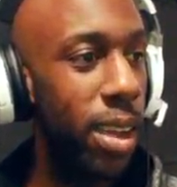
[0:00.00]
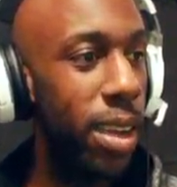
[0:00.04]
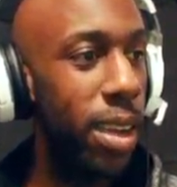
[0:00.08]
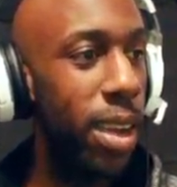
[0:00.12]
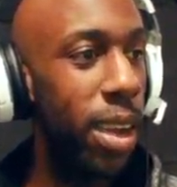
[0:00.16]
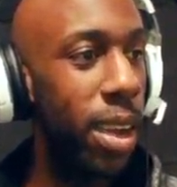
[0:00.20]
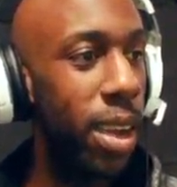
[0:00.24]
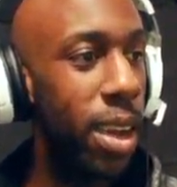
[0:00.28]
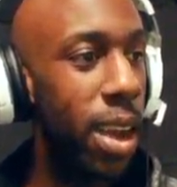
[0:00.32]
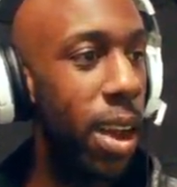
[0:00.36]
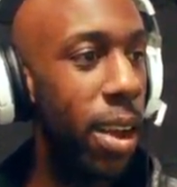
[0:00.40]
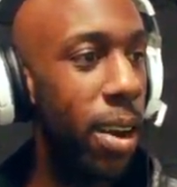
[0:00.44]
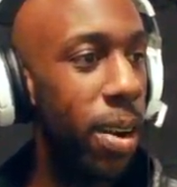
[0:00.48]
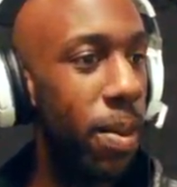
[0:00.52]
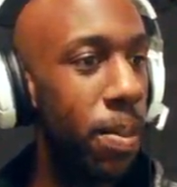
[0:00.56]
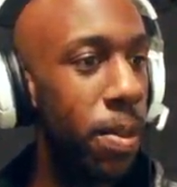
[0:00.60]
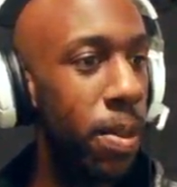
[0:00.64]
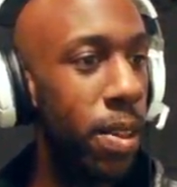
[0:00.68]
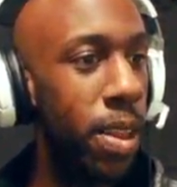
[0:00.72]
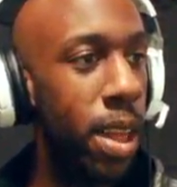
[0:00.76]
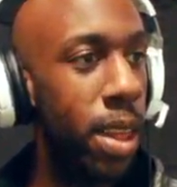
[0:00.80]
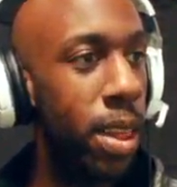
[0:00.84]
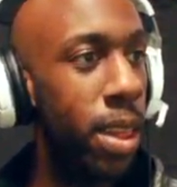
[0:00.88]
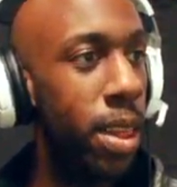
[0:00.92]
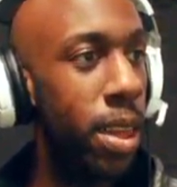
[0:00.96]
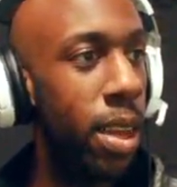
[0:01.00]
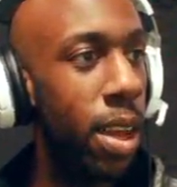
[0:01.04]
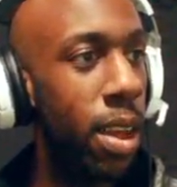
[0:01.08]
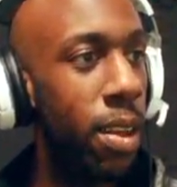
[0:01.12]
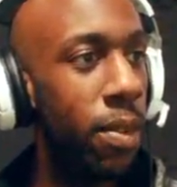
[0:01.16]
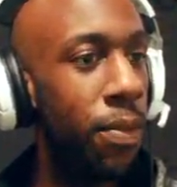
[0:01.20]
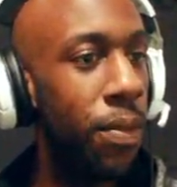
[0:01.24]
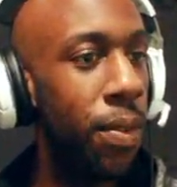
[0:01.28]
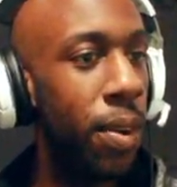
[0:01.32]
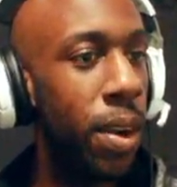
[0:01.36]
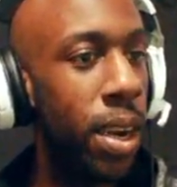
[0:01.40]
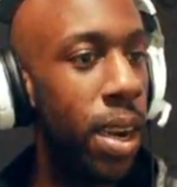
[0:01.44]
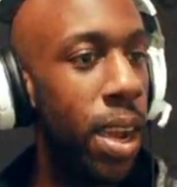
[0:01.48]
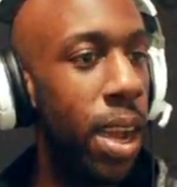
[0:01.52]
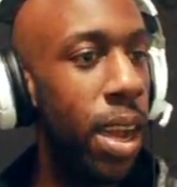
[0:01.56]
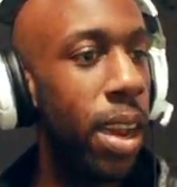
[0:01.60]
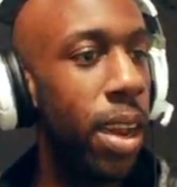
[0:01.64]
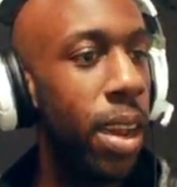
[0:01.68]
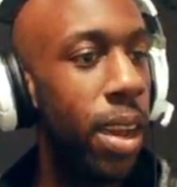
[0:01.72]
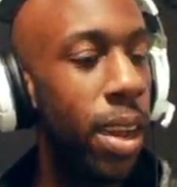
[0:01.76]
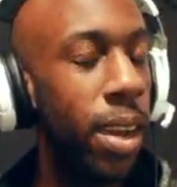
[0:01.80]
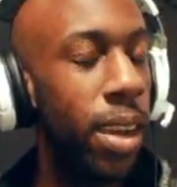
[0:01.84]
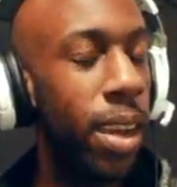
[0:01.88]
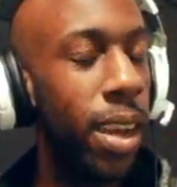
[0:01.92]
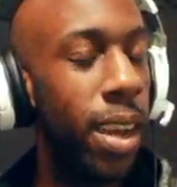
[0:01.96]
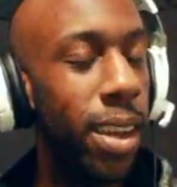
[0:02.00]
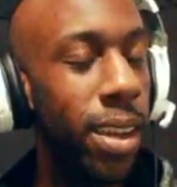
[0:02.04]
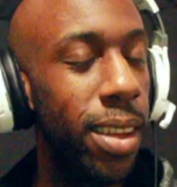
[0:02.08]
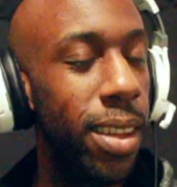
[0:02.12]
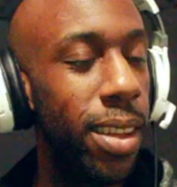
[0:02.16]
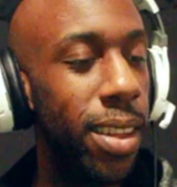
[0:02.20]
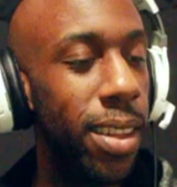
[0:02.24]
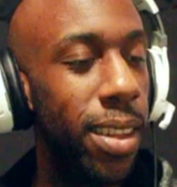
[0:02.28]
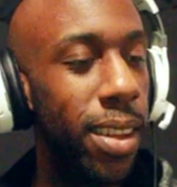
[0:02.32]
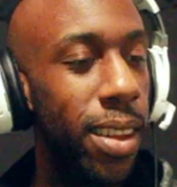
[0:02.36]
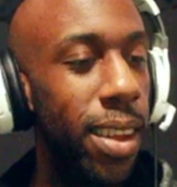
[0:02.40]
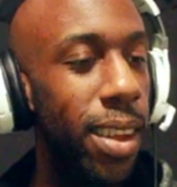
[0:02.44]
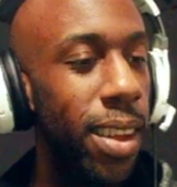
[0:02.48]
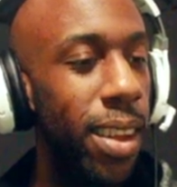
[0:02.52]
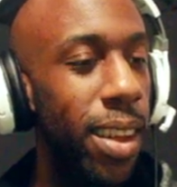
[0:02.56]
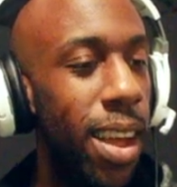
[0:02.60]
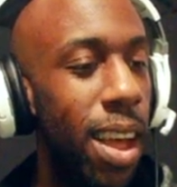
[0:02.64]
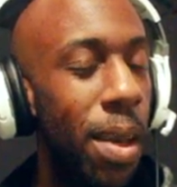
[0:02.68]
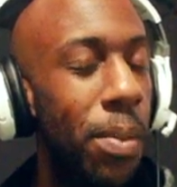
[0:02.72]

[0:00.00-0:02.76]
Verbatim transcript: get caught up in that thing. I forget. Okay.